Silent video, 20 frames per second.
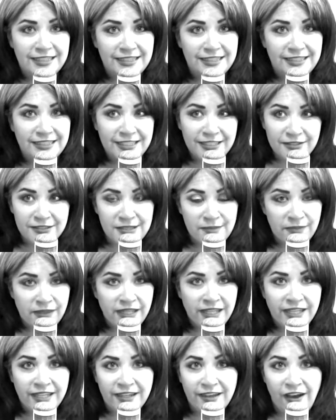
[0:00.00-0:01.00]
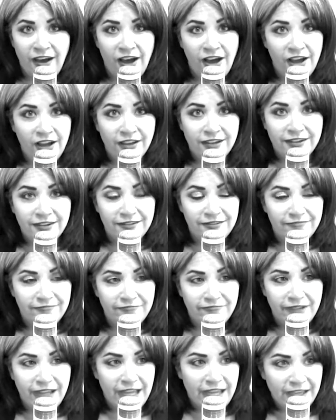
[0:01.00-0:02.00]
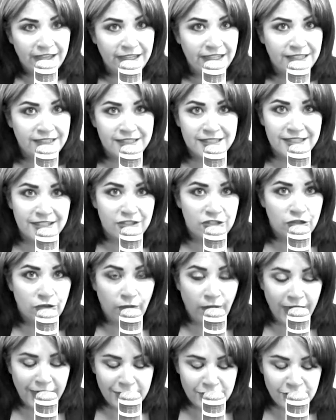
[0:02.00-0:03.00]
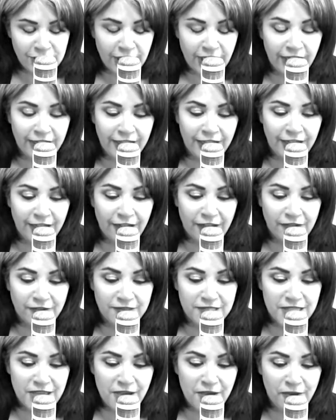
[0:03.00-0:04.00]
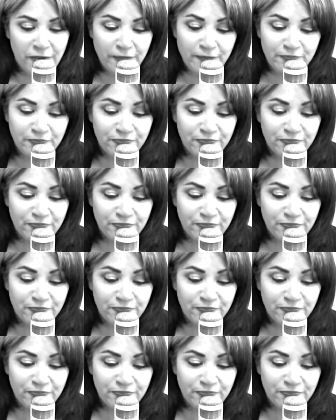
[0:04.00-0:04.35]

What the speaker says: deal something in a hot-headed situation, So